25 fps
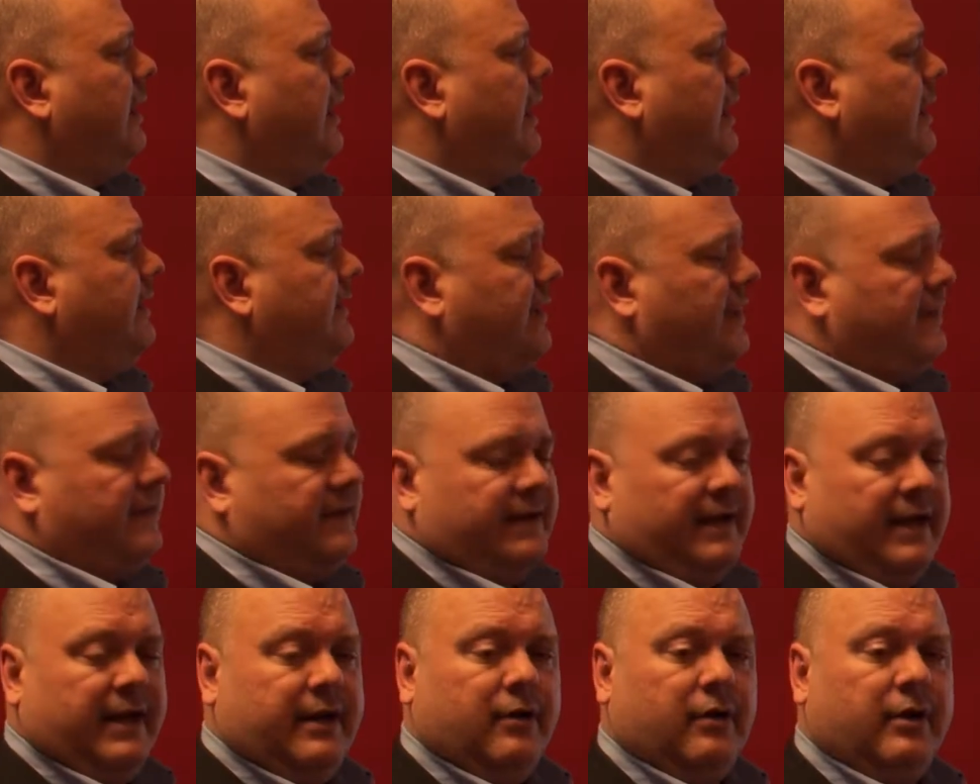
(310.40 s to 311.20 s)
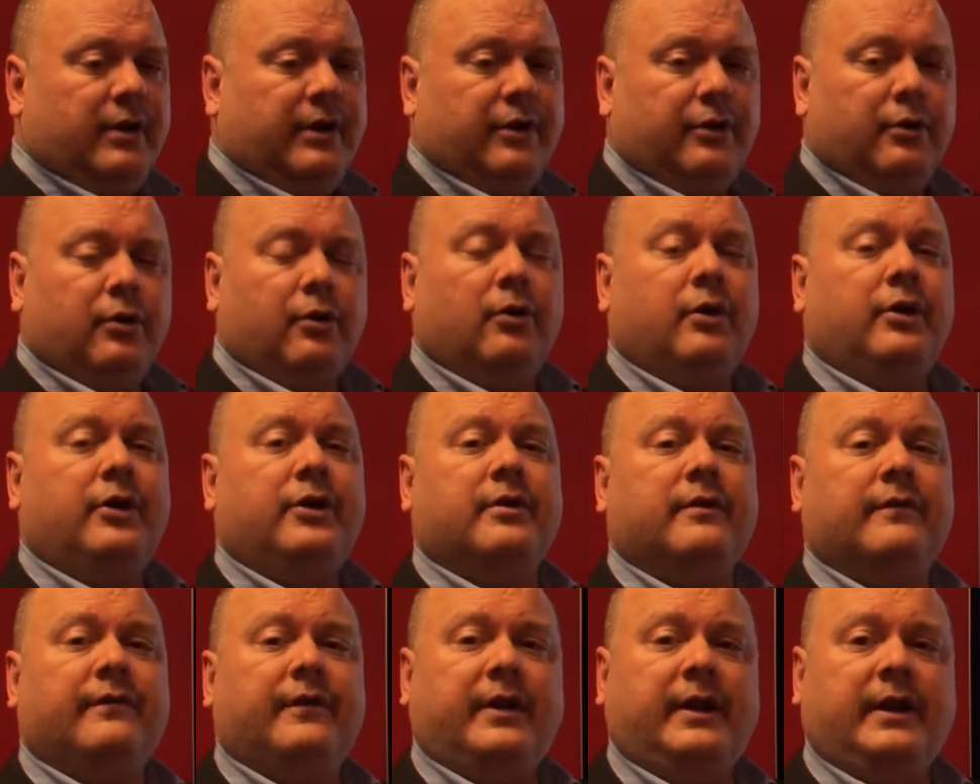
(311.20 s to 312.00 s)
as I said in an earlier
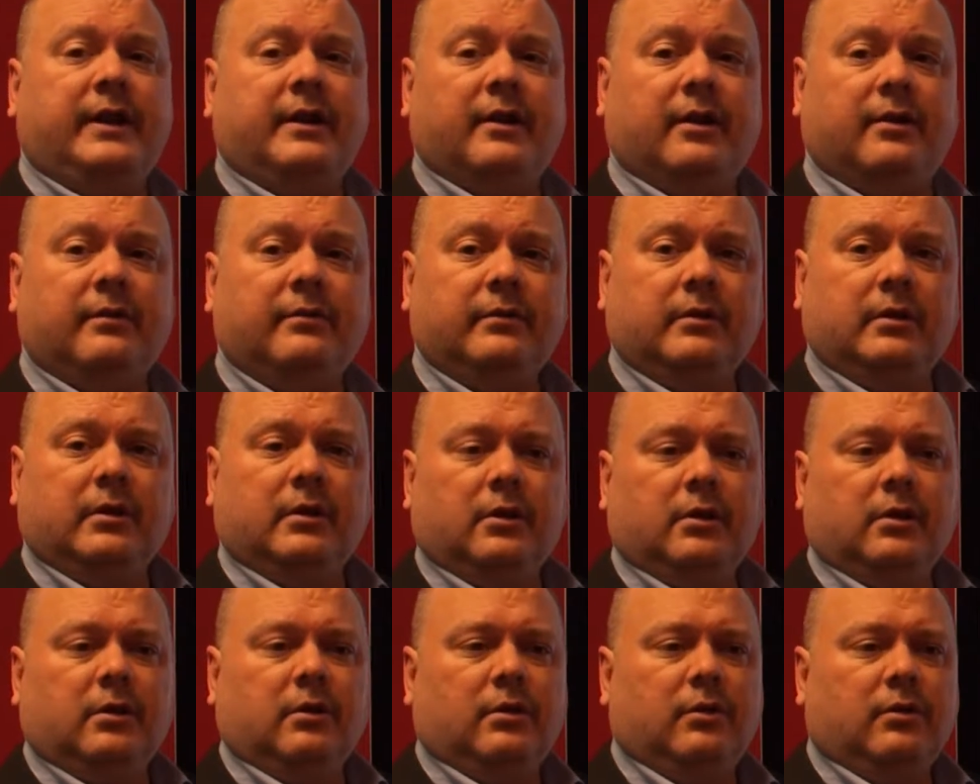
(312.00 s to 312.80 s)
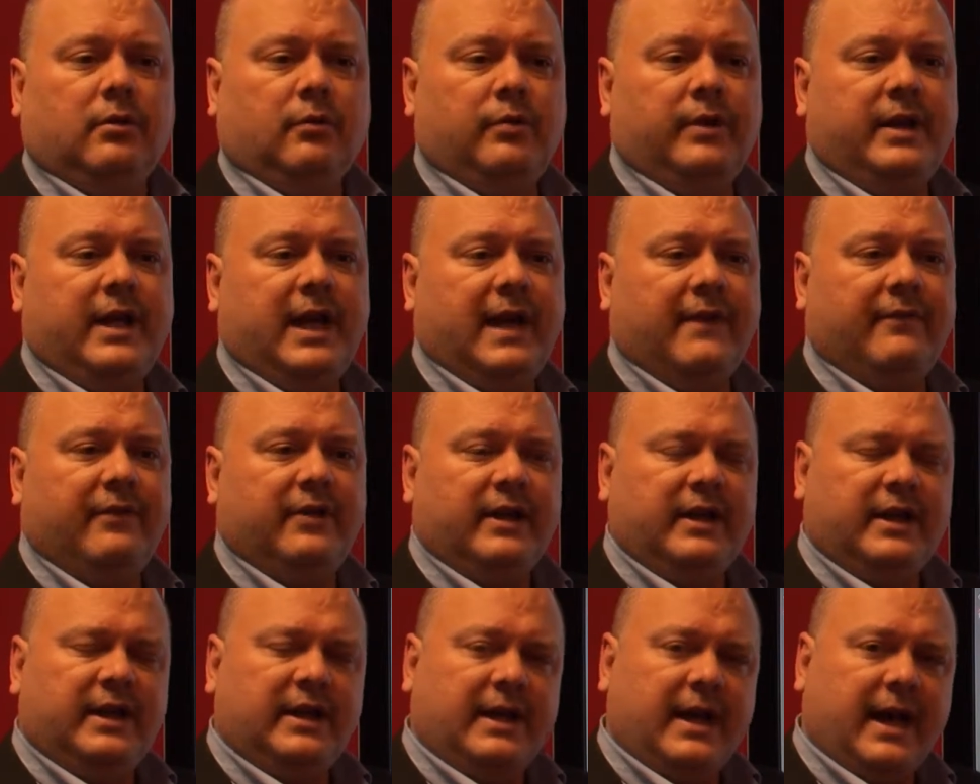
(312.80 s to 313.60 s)
video, we have an
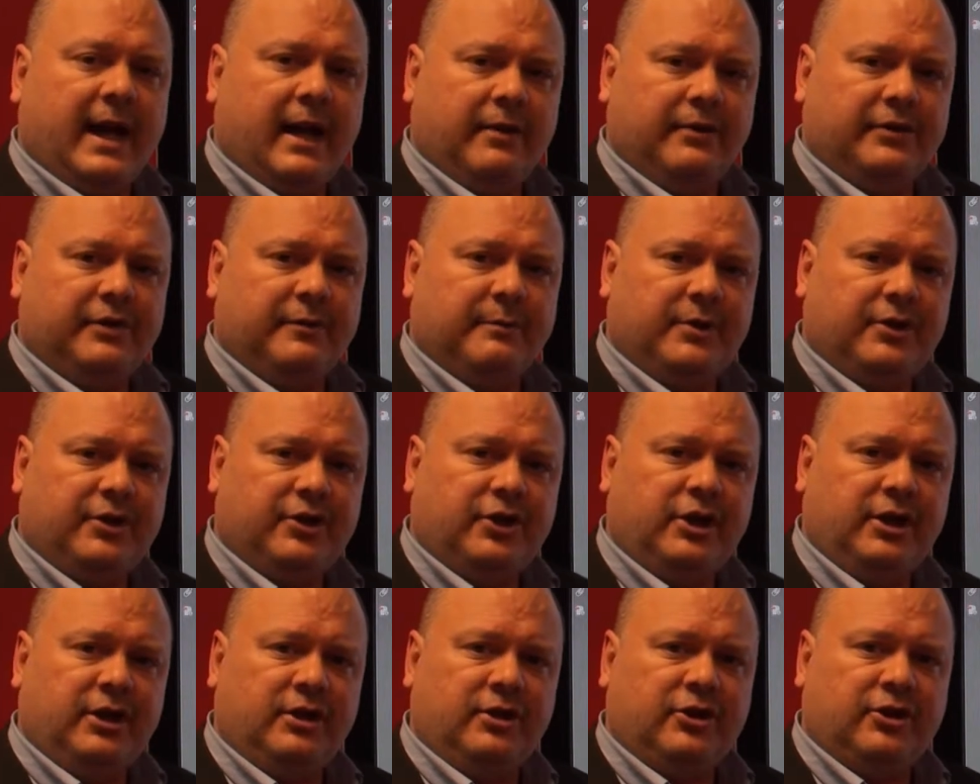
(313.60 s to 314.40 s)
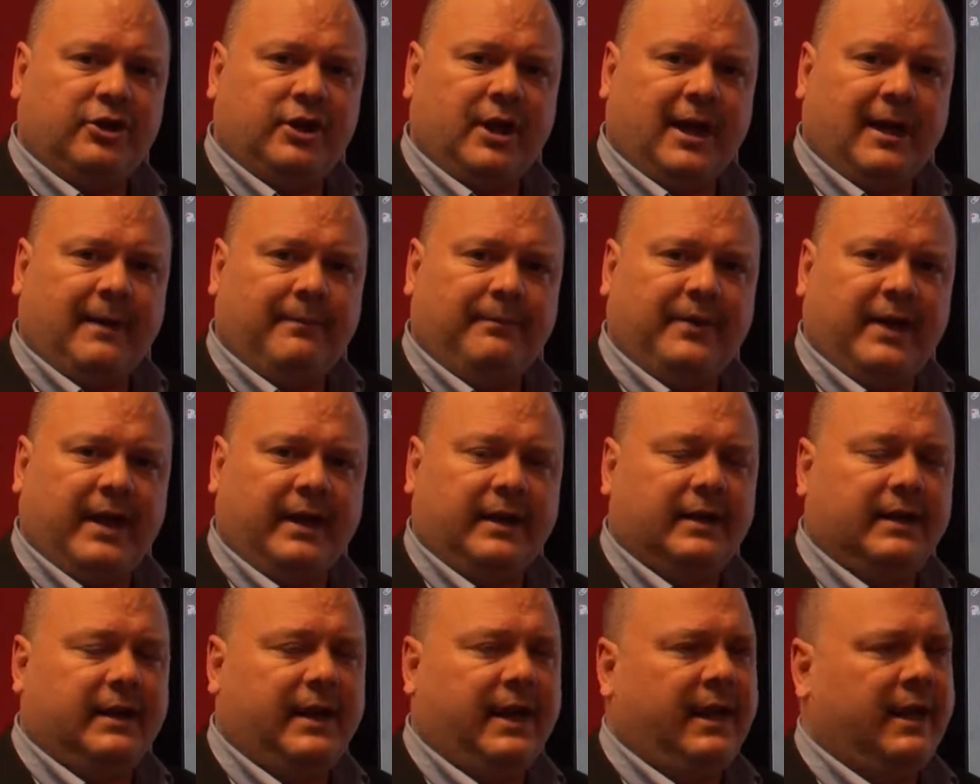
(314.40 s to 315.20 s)
in-house machine shop that
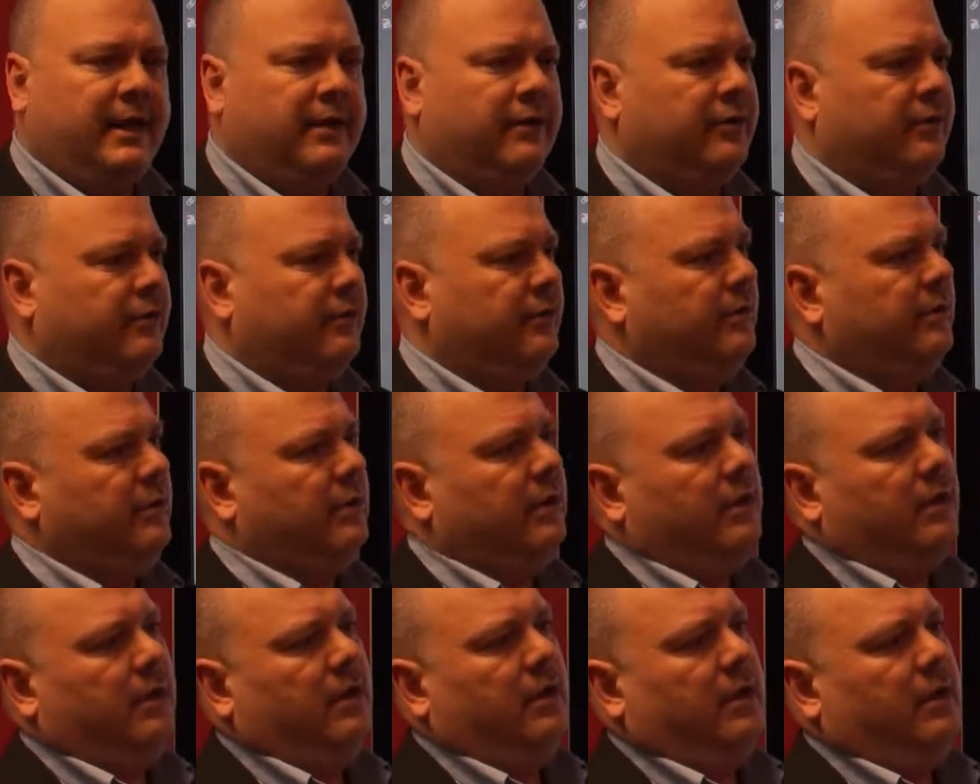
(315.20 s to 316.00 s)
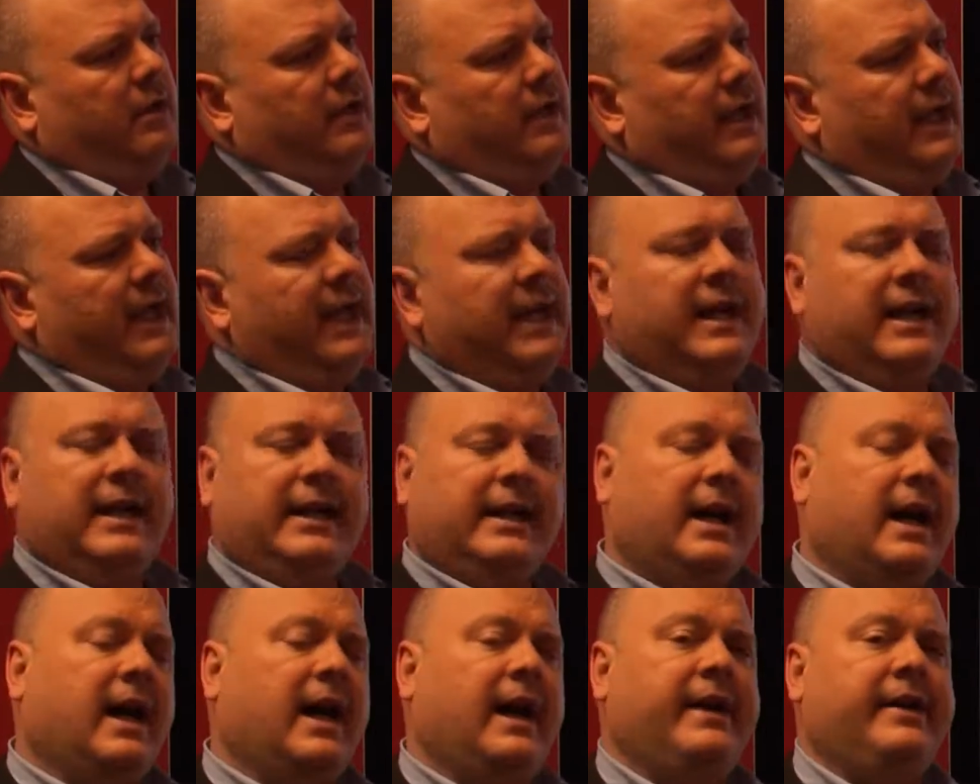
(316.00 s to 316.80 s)
can handle any
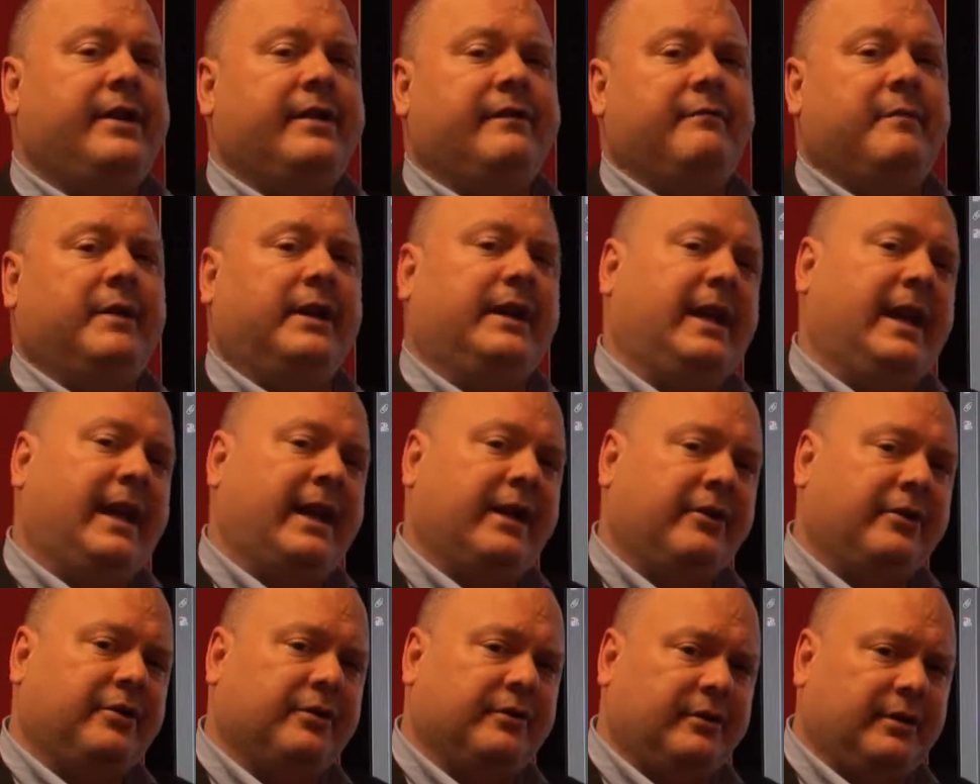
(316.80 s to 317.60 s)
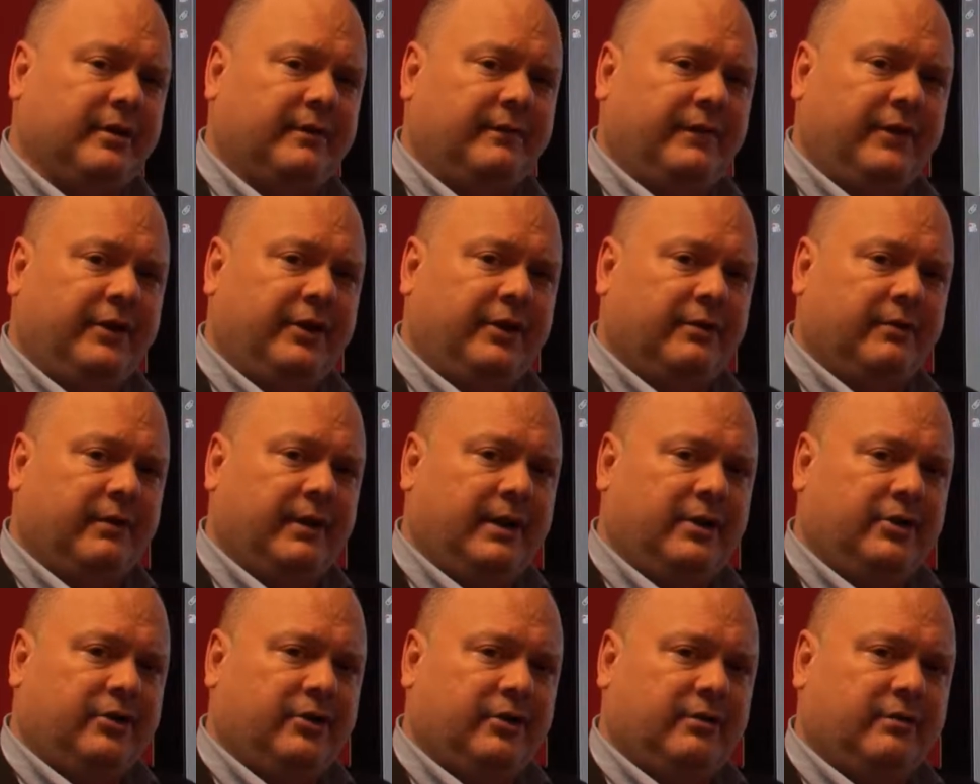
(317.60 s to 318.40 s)
kind of mechanical
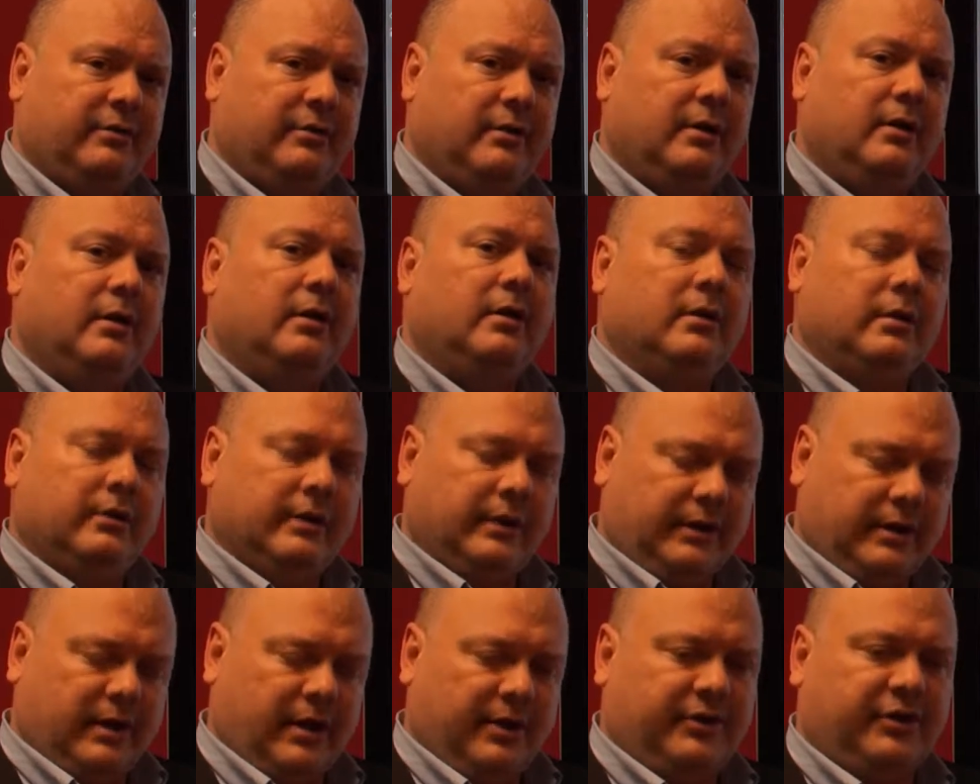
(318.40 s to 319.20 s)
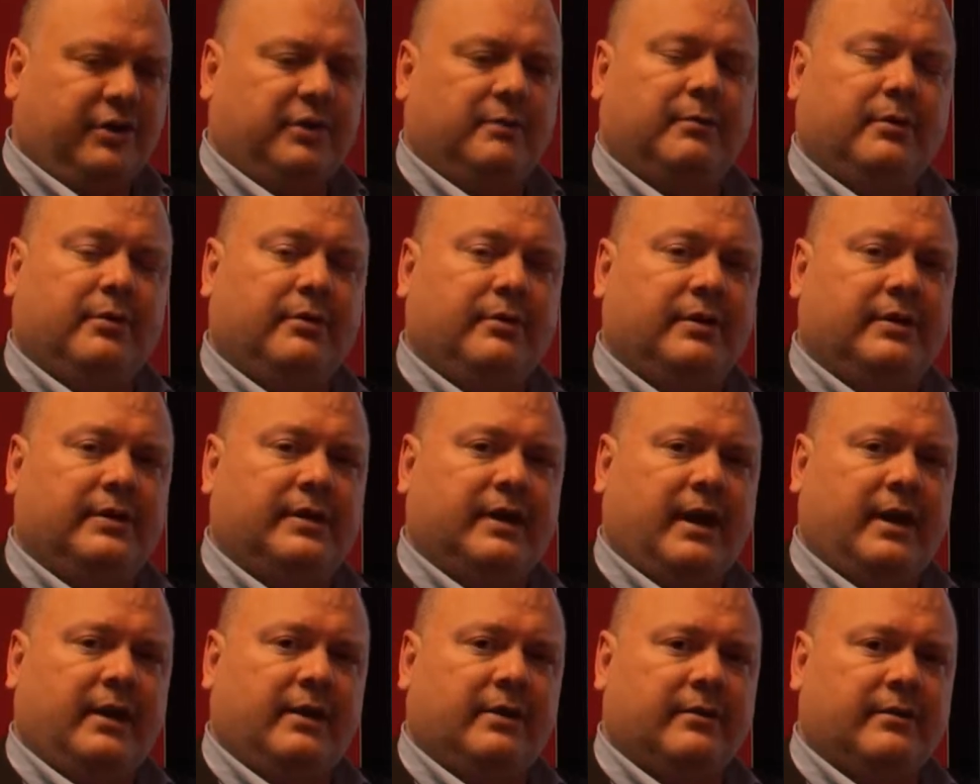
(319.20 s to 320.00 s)
configuration the customer
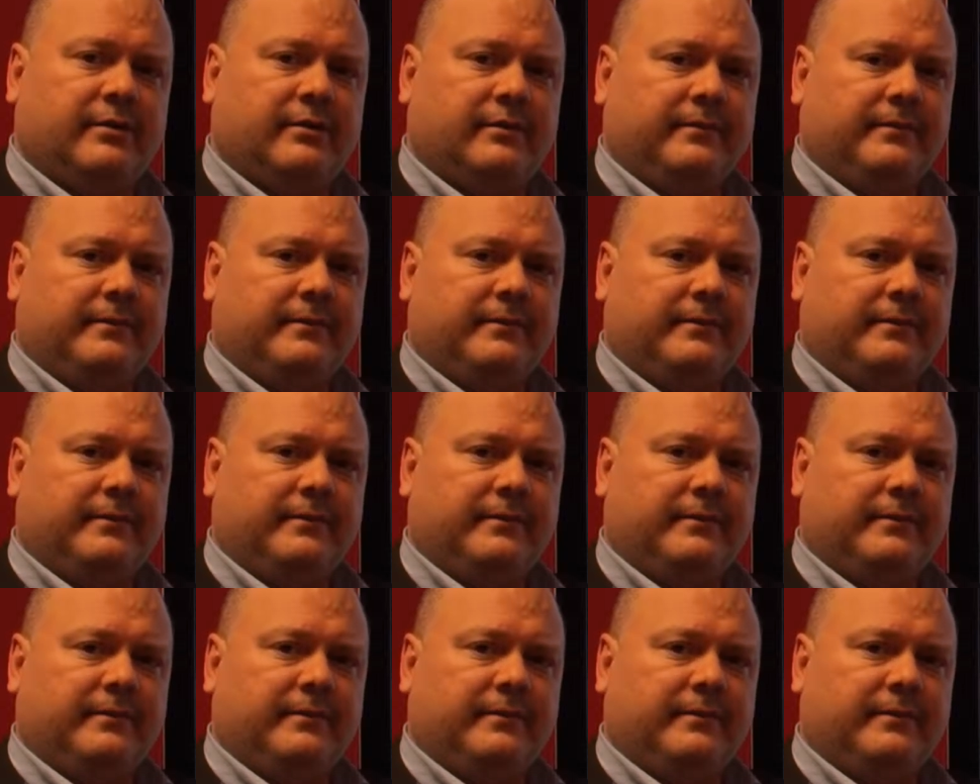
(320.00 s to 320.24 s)
desires.